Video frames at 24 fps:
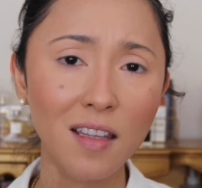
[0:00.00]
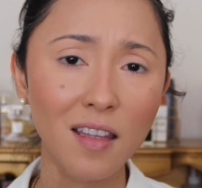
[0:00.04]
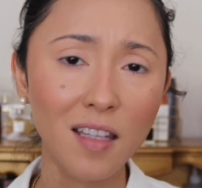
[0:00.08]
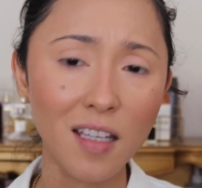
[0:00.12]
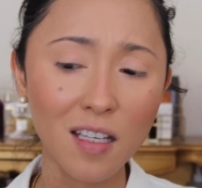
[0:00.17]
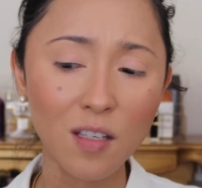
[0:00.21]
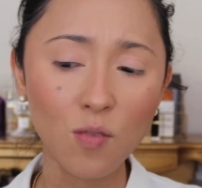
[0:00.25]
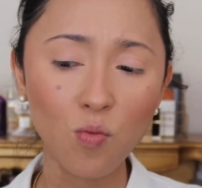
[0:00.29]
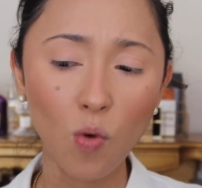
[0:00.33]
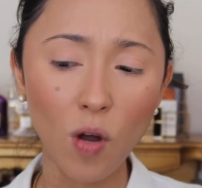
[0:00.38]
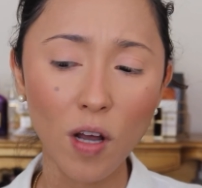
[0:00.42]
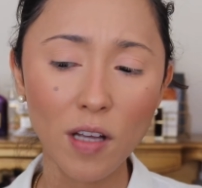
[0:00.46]

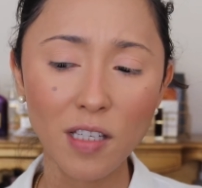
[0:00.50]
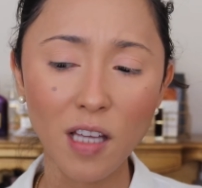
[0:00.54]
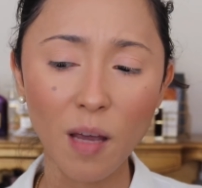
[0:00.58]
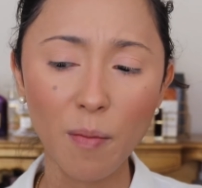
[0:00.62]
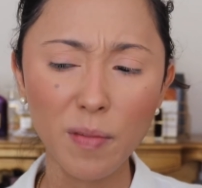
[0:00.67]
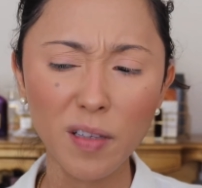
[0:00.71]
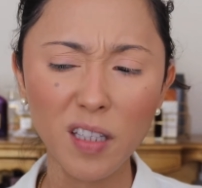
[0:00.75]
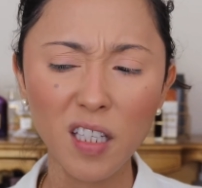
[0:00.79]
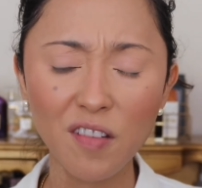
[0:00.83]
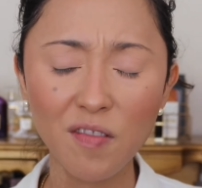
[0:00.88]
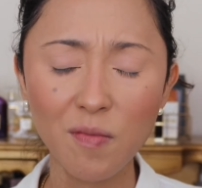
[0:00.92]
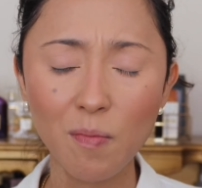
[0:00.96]
This was, I
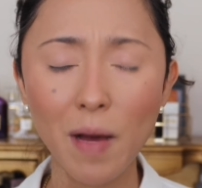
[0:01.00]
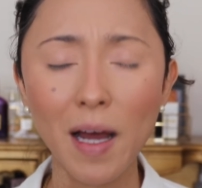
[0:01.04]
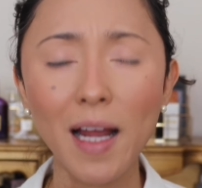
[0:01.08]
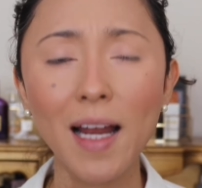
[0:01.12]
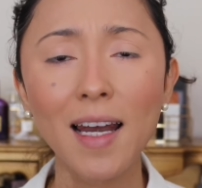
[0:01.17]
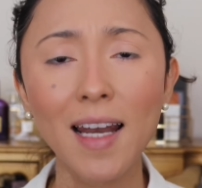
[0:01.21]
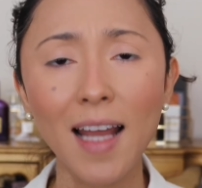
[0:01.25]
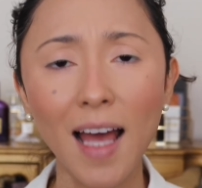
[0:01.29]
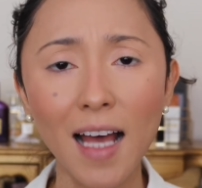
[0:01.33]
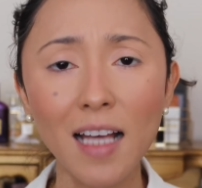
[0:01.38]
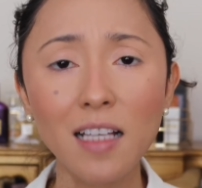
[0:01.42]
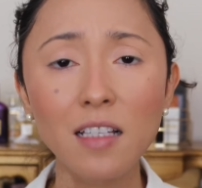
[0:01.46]
believe, my
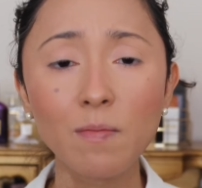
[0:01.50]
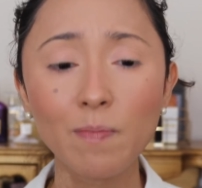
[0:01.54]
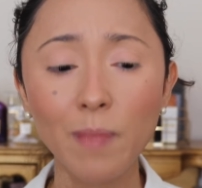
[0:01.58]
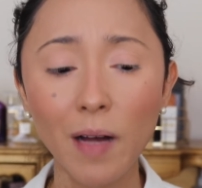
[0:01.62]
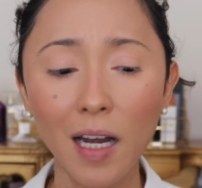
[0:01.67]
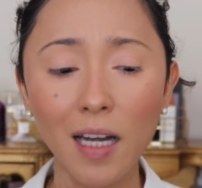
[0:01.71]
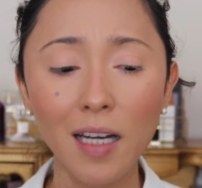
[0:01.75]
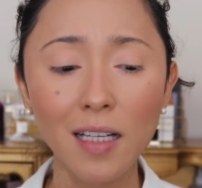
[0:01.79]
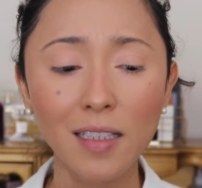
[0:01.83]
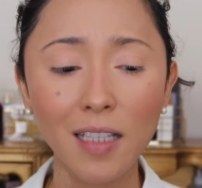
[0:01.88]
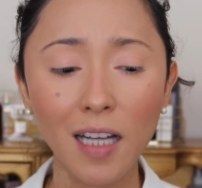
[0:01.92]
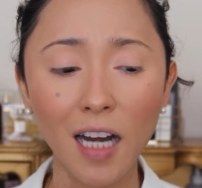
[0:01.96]
last
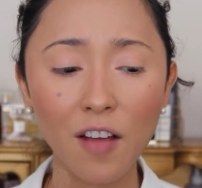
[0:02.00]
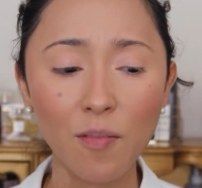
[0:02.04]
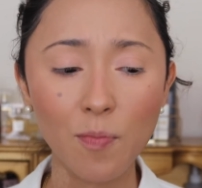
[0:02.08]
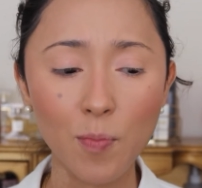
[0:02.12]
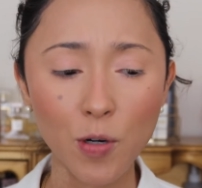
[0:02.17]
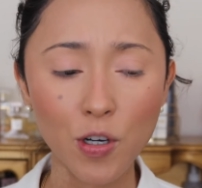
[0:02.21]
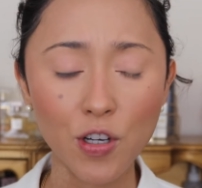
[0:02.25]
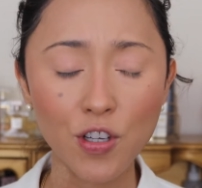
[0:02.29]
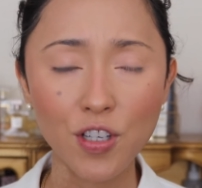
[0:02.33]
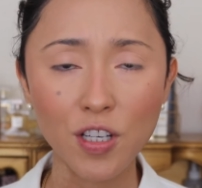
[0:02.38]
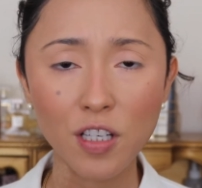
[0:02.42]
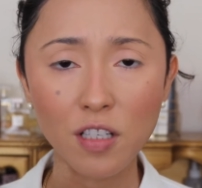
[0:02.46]
palette that I
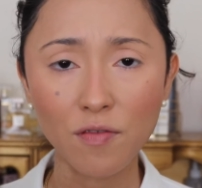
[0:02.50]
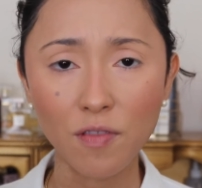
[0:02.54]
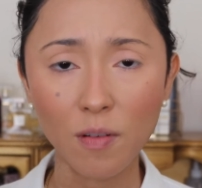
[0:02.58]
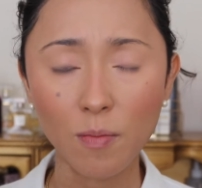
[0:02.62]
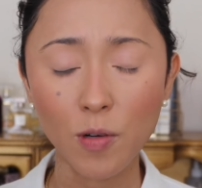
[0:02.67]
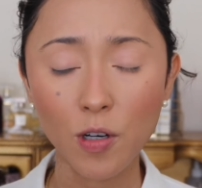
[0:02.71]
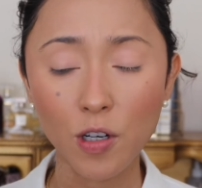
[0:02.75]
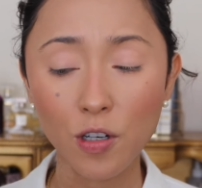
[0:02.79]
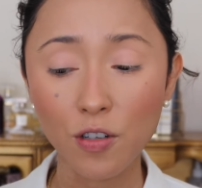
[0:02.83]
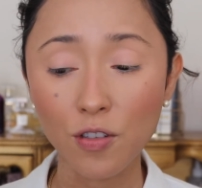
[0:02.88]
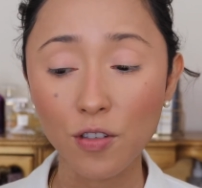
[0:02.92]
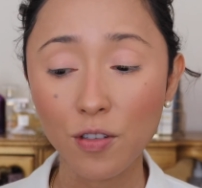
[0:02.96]
purchased from
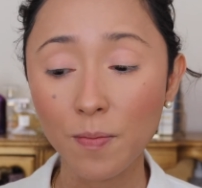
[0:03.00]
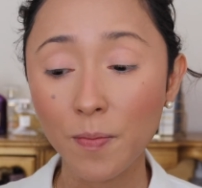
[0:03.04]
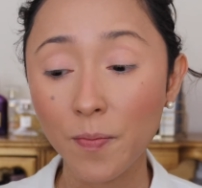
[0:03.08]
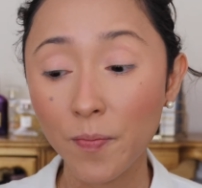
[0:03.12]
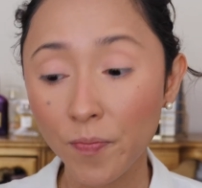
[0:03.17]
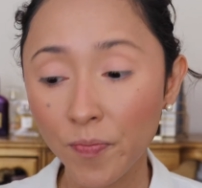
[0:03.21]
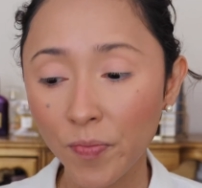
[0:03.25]
hers.